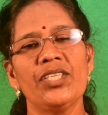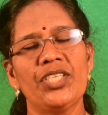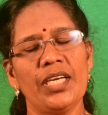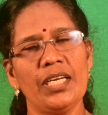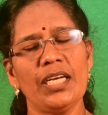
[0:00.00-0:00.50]

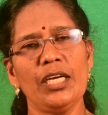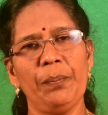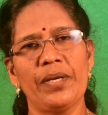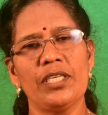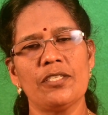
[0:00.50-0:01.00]

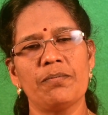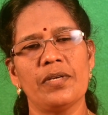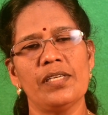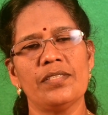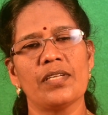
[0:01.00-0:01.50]
General
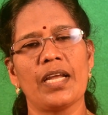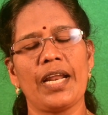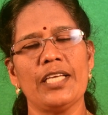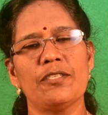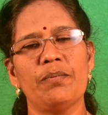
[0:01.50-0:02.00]
principles:
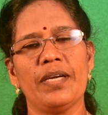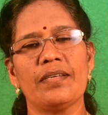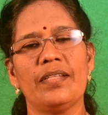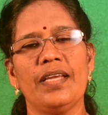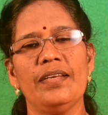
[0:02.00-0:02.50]

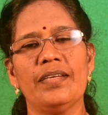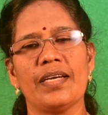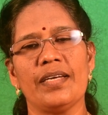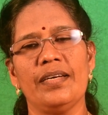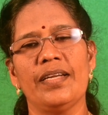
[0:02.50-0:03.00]
respect the
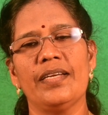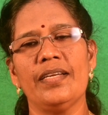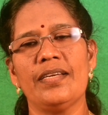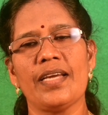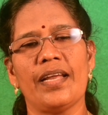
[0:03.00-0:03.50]
inherent
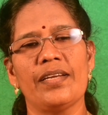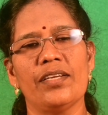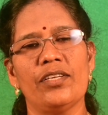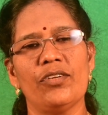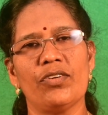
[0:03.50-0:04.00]
dignity and
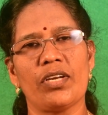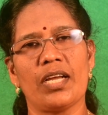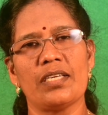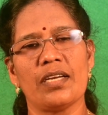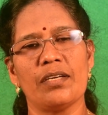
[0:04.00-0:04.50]
individual
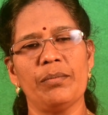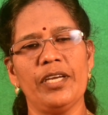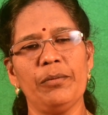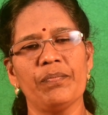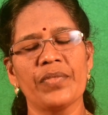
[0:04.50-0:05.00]

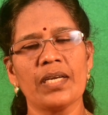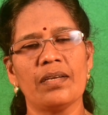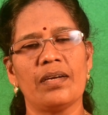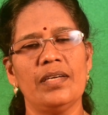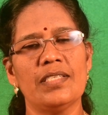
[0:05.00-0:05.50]
autonomy,
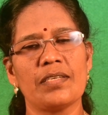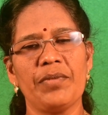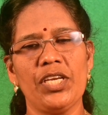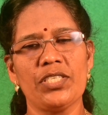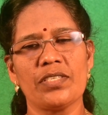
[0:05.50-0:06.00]

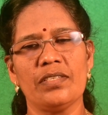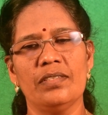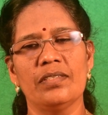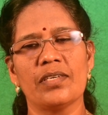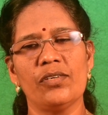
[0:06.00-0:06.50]
non-discrimination
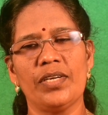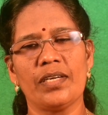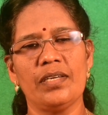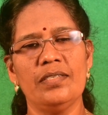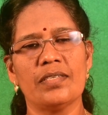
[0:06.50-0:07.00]

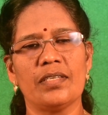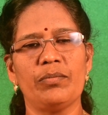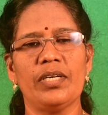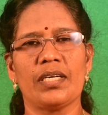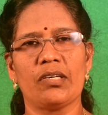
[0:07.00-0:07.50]
including
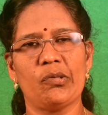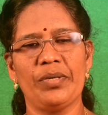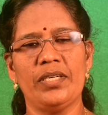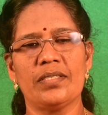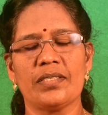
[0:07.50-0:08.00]
reasonable
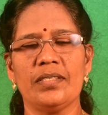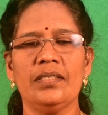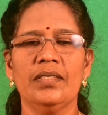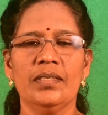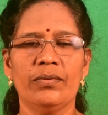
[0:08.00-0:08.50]

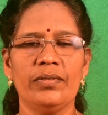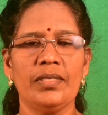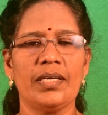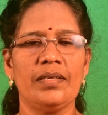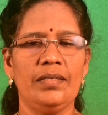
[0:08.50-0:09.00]
accommodation,
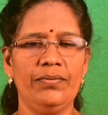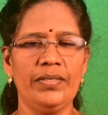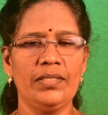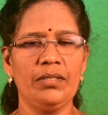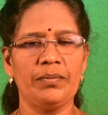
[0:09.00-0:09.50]
full and
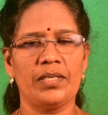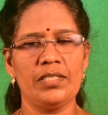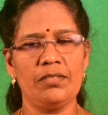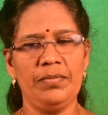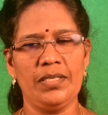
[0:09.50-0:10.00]
effective
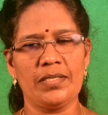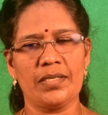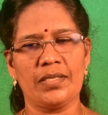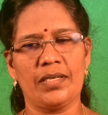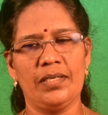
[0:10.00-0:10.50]

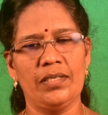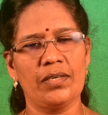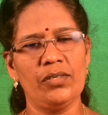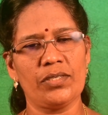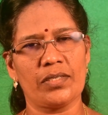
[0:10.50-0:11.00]
participation and
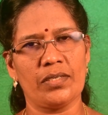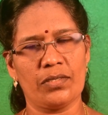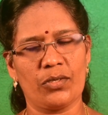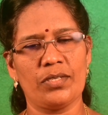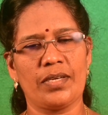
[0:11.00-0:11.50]
inclusion in
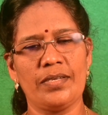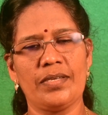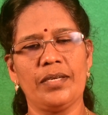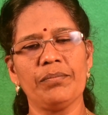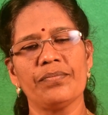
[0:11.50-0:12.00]

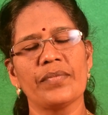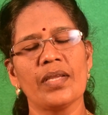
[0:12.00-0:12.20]
society,